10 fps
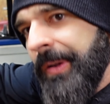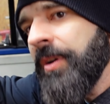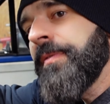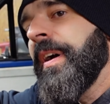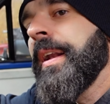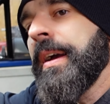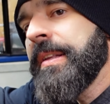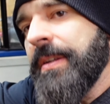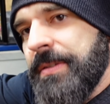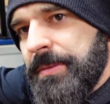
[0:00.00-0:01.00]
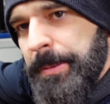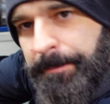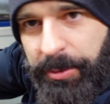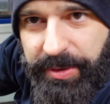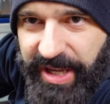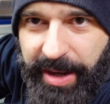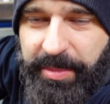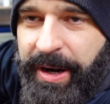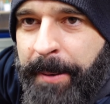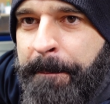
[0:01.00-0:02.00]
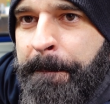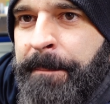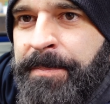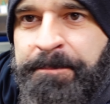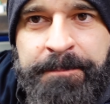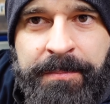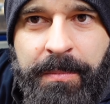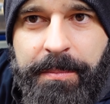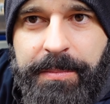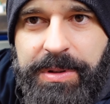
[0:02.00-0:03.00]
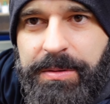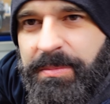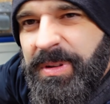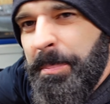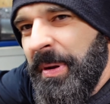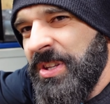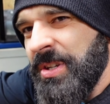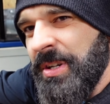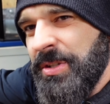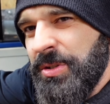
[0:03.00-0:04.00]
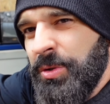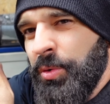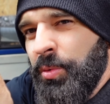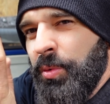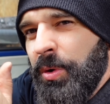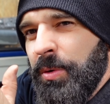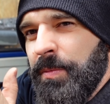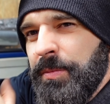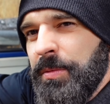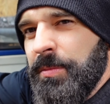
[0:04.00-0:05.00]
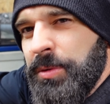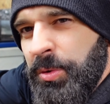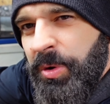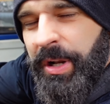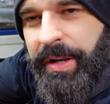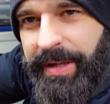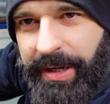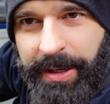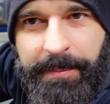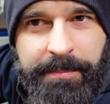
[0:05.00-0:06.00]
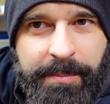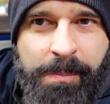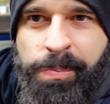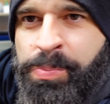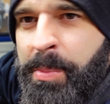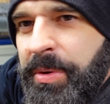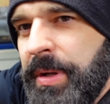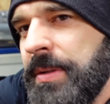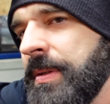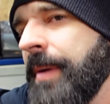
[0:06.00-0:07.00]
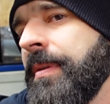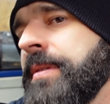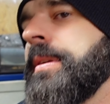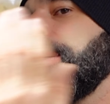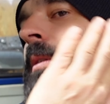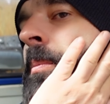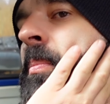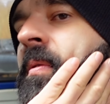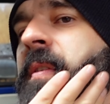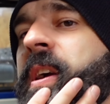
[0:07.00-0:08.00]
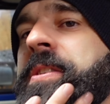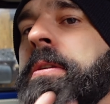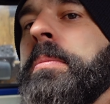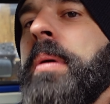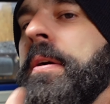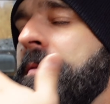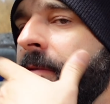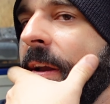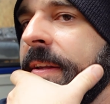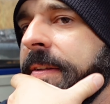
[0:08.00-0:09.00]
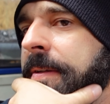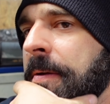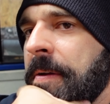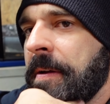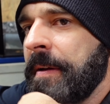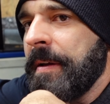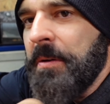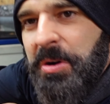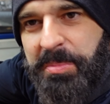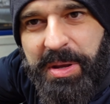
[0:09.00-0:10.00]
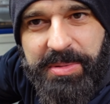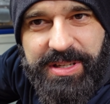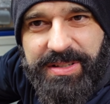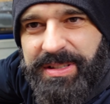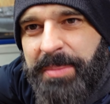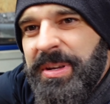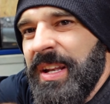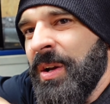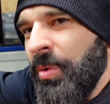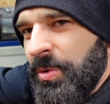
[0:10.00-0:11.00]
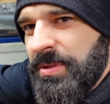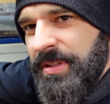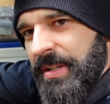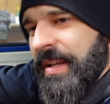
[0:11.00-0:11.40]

know if I like this new camera. The picture is too clear. You can see every single imperfection on my face. Or maybe just I'm getting old.